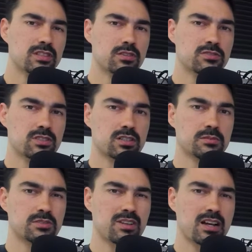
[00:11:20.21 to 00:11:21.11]
those
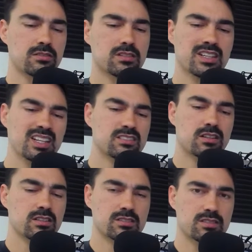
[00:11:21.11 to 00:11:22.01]
terms around, it's
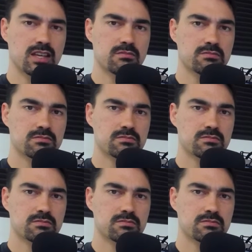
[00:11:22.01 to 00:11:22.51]
all the same.